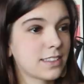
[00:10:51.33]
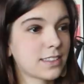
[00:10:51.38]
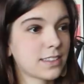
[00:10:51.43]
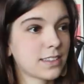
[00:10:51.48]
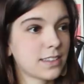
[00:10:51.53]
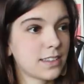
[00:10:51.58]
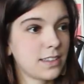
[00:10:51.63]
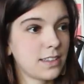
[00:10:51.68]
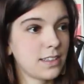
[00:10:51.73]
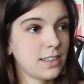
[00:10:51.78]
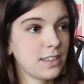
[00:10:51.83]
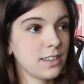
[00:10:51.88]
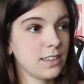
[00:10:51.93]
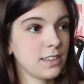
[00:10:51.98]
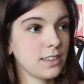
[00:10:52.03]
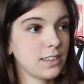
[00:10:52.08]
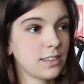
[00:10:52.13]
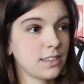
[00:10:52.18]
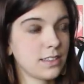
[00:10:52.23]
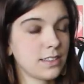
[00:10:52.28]

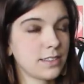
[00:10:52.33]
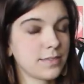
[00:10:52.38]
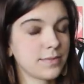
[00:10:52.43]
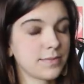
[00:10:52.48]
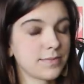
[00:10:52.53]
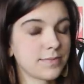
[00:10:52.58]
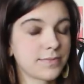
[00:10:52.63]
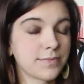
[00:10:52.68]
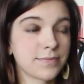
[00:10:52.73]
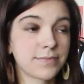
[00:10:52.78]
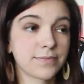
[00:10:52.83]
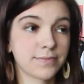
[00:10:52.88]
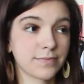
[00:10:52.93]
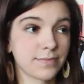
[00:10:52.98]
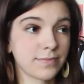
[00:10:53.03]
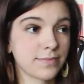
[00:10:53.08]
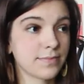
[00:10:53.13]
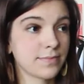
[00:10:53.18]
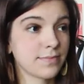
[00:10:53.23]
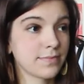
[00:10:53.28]

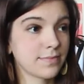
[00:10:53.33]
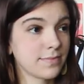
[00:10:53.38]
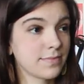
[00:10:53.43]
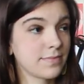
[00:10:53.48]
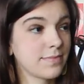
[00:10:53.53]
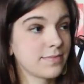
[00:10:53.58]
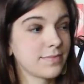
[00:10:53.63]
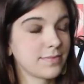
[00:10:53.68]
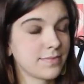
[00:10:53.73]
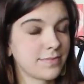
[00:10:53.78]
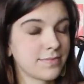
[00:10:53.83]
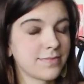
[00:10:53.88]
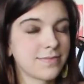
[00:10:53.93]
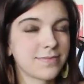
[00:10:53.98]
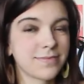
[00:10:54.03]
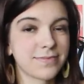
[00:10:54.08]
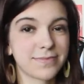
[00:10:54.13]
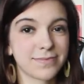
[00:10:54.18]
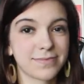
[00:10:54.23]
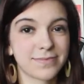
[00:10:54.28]

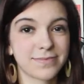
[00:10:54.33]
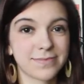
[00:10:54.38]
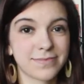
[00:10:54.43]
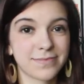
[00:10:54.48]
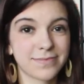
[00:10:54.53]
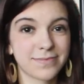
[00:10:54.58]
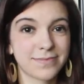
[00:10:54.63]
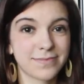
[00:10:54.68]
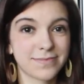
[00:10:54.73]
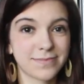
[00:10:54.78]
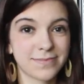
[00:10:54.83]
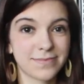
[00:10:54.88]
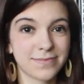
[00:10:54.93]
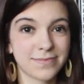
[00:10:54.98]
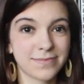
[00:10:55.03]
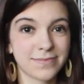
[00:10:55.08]
(not speaking)